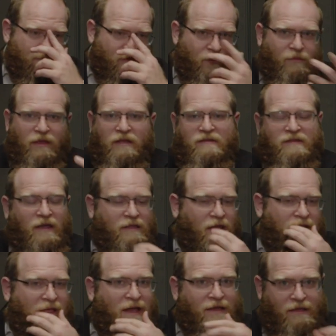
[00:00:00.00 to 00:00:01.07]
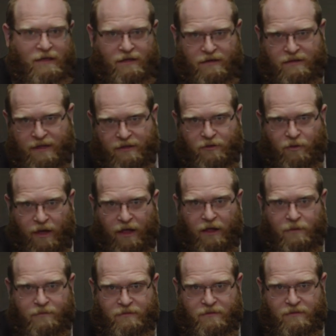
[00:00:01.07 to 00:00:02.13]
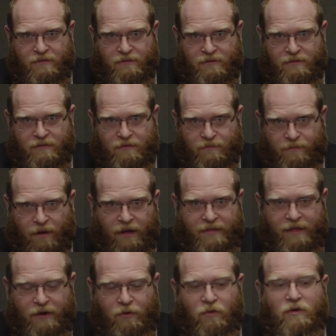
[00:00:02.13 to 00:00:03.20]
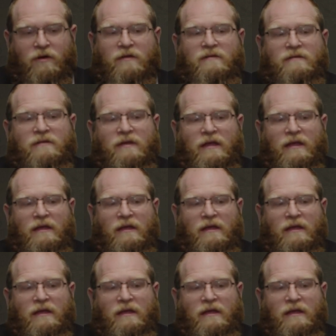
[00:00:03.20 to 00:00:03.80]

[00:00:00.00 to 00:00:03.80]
Ramelech said that Yid that you helped buy that horse,